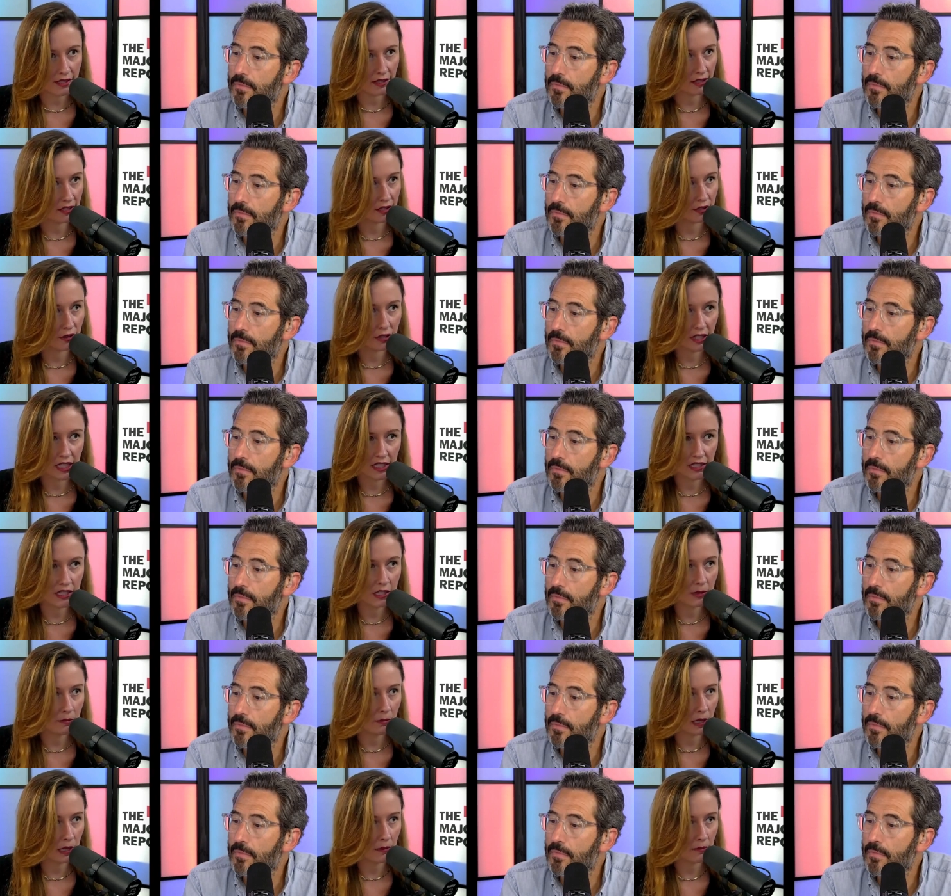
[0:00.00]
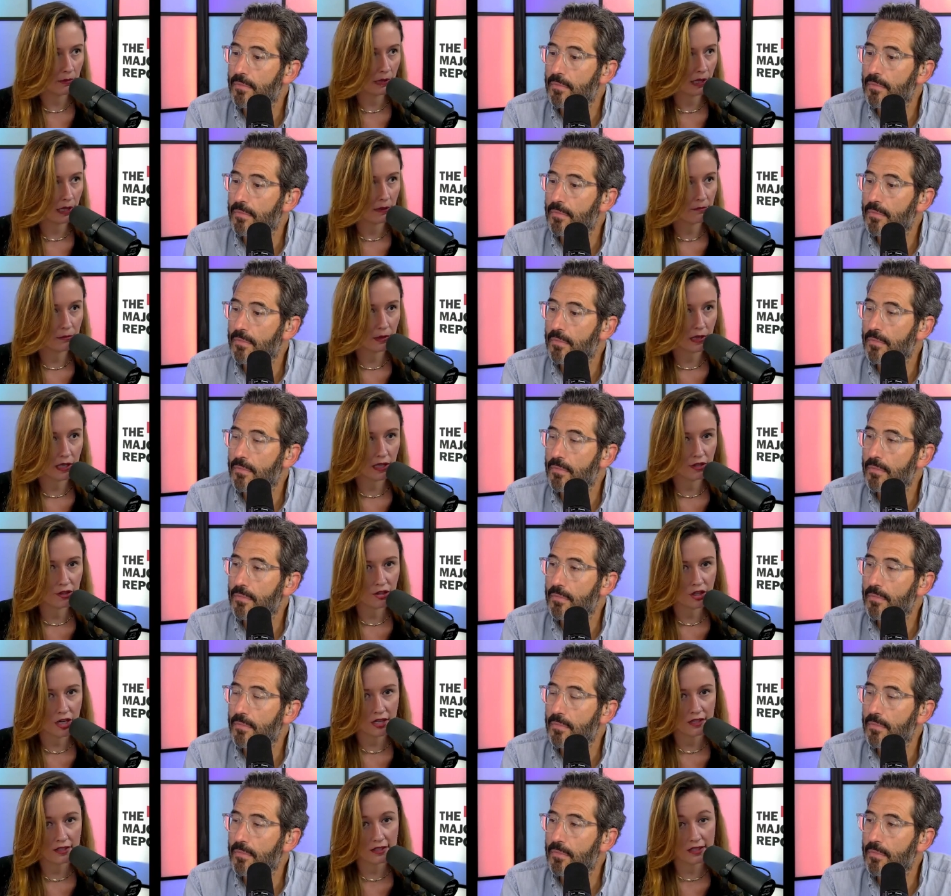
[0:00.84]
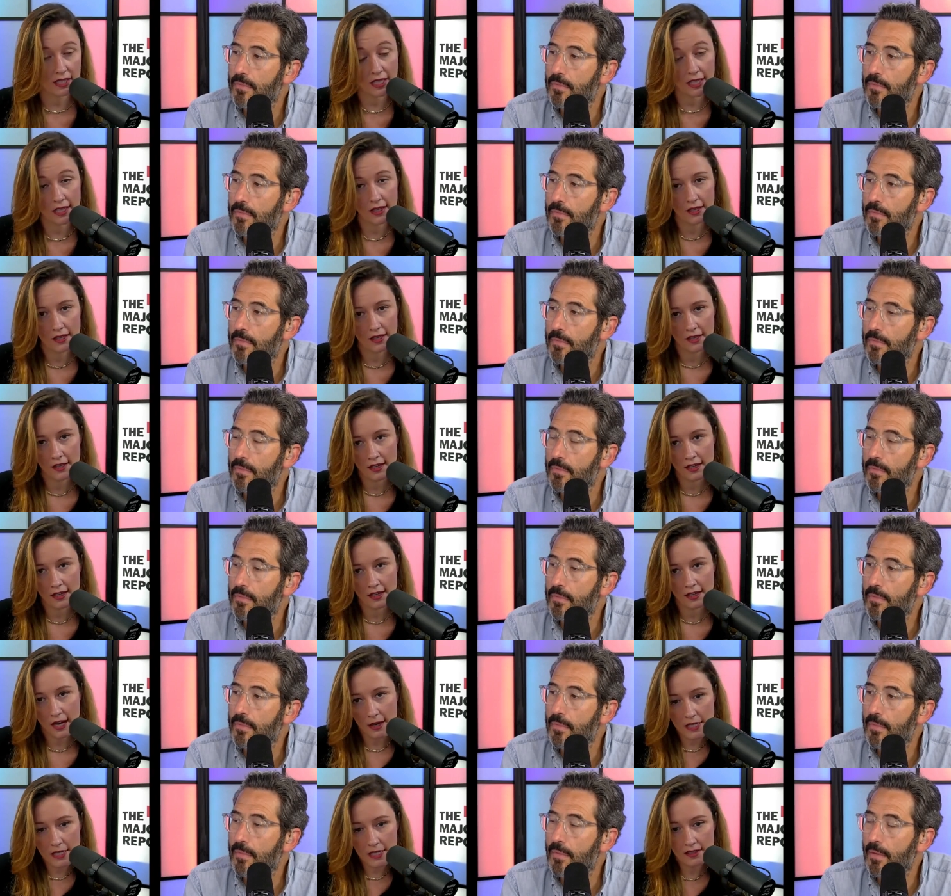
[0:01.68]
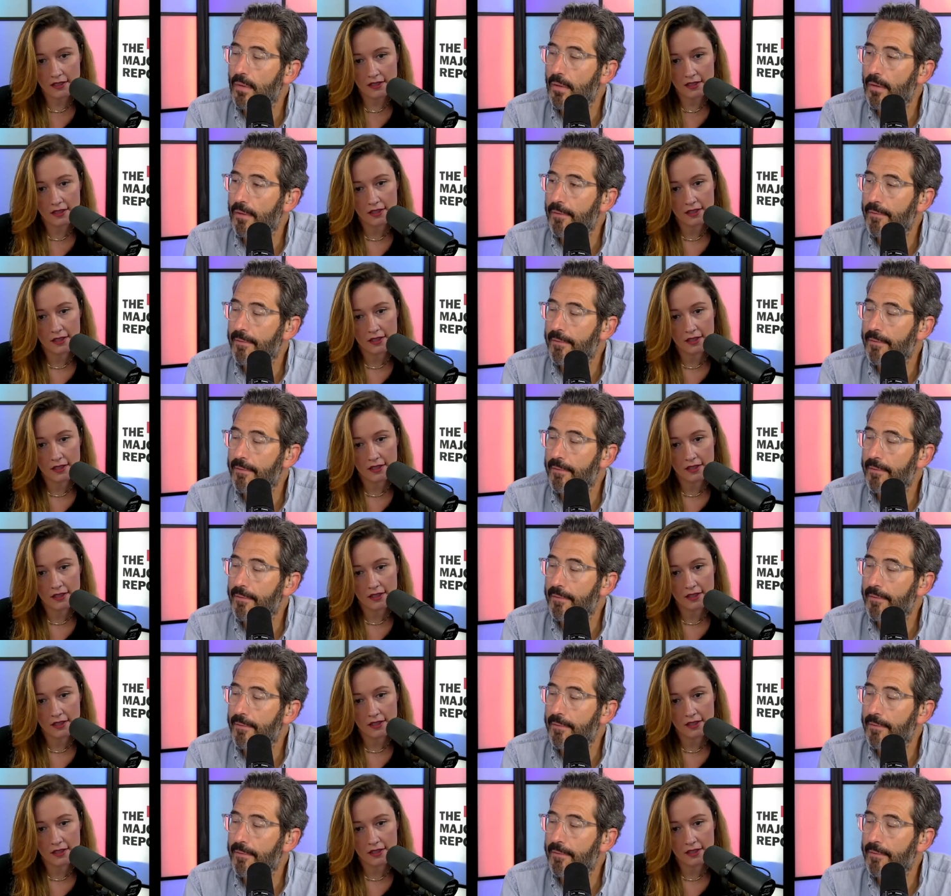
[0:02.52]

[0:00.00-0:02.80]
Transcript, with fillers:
Speaker 1: that he'll get his pipeline project. Like, I mean,